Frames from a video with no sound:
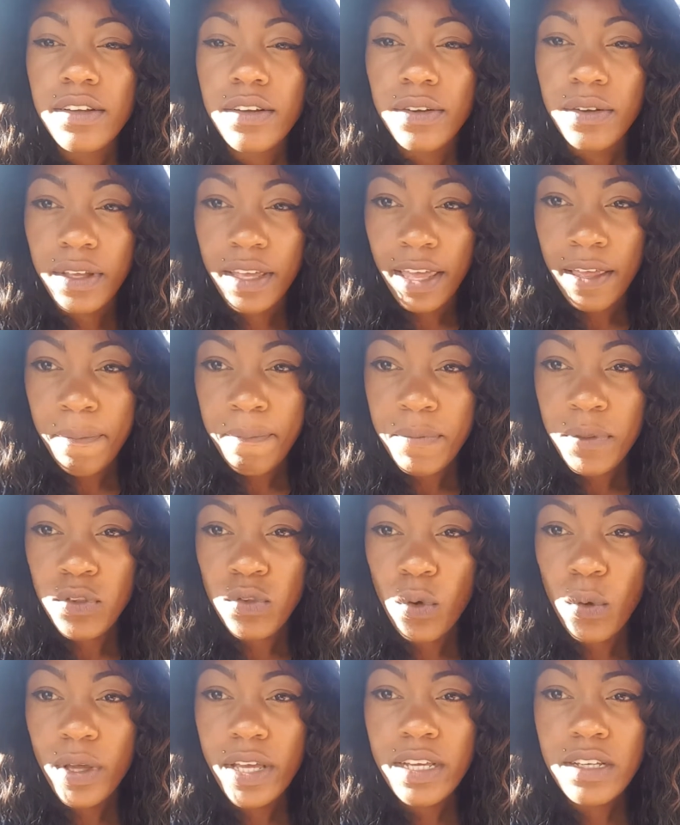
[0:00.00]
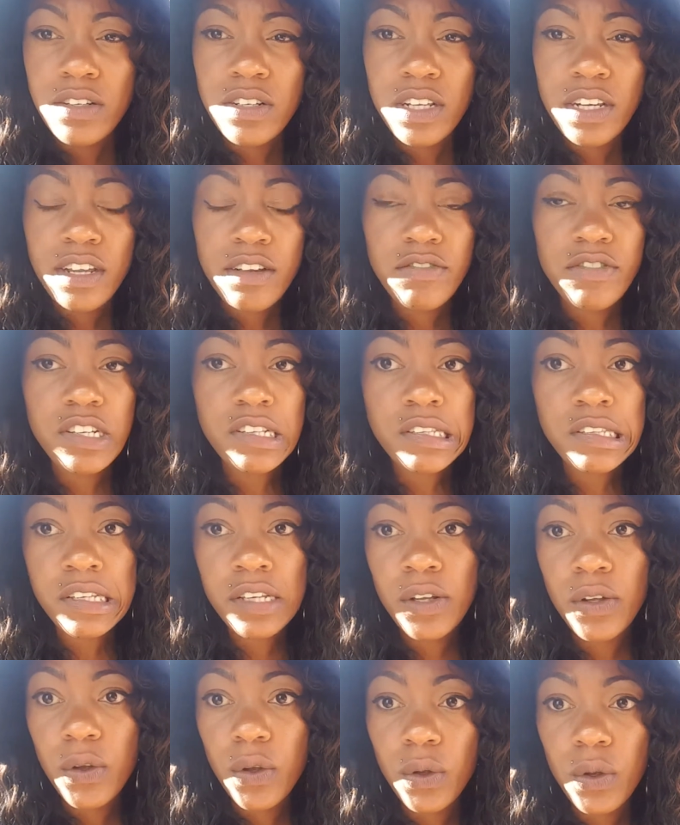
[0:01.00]
Okay, so each and every
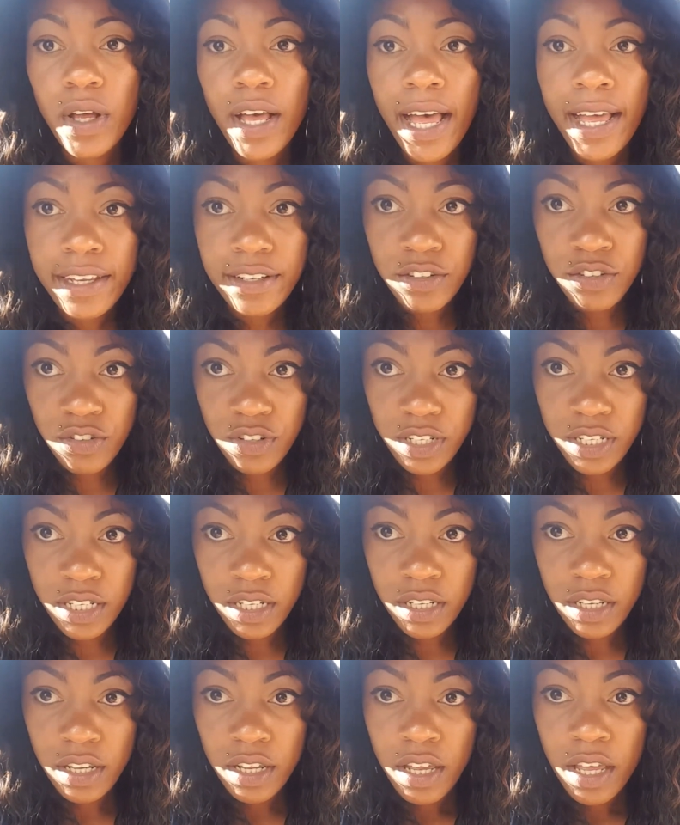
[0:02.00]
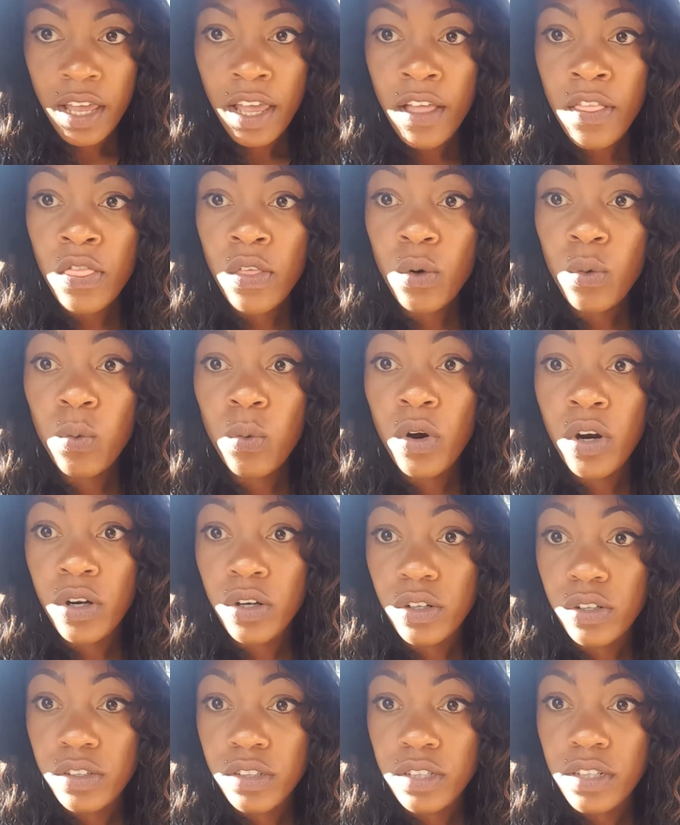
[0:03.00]
single country in the
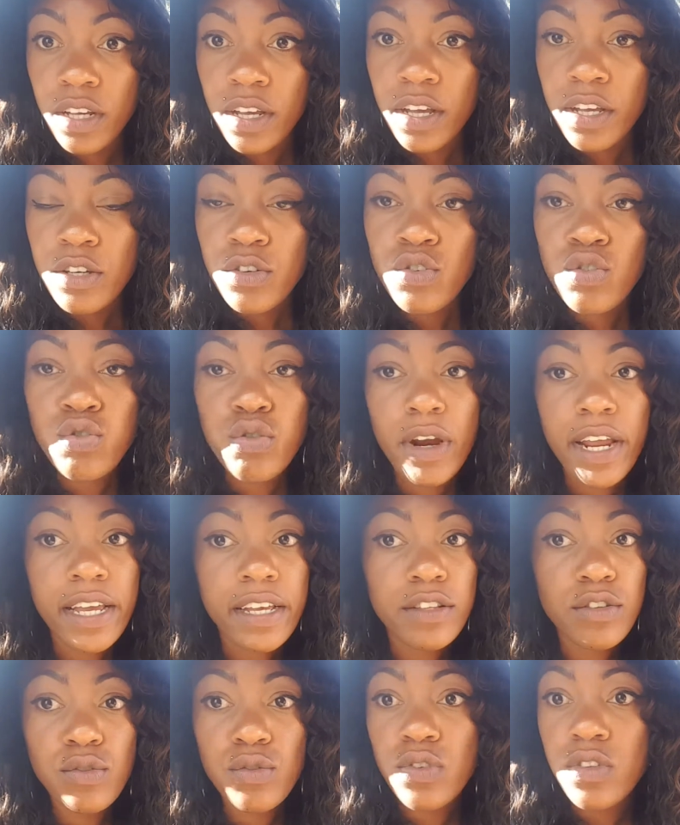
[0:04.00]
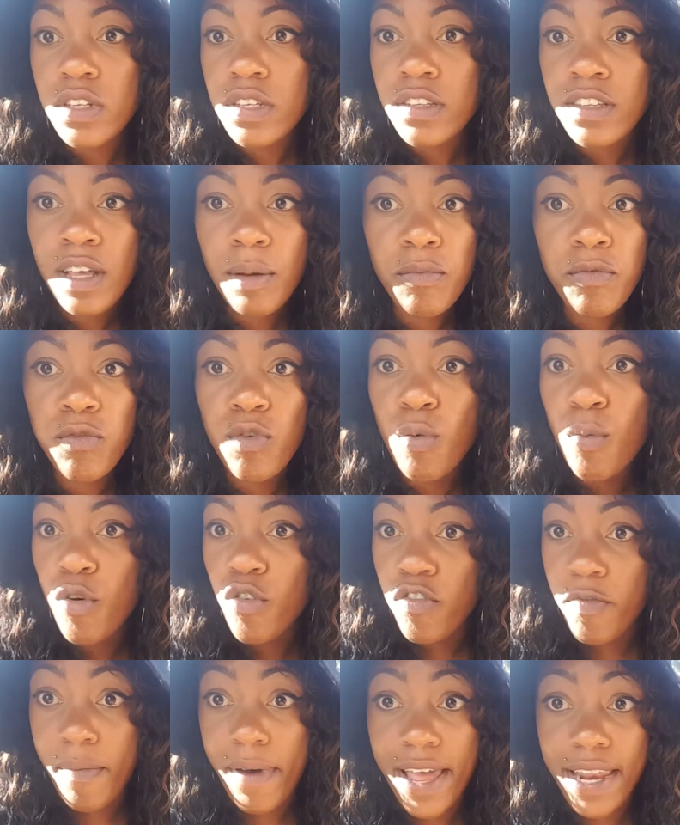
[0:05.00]
world trades using some form
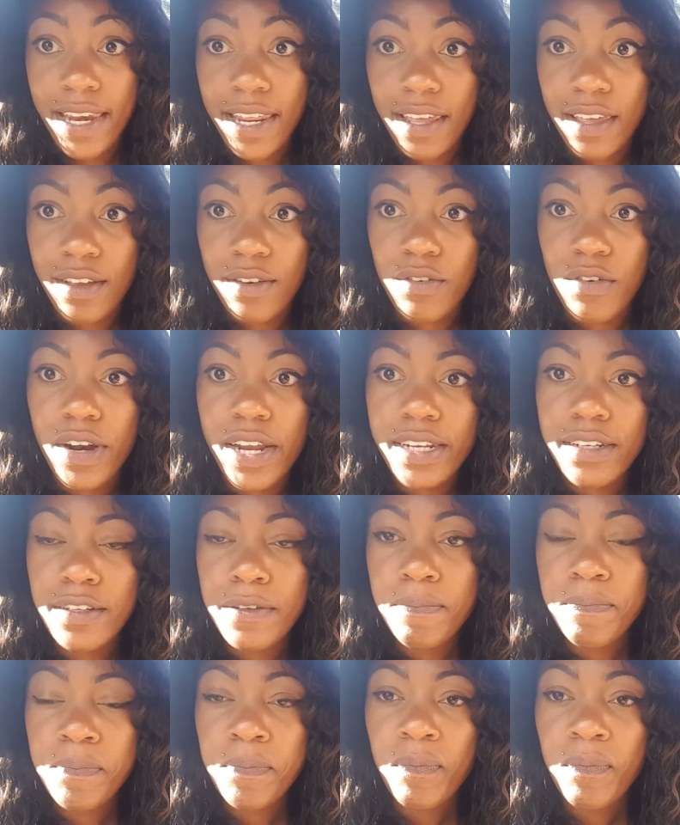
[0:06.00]
of money, right?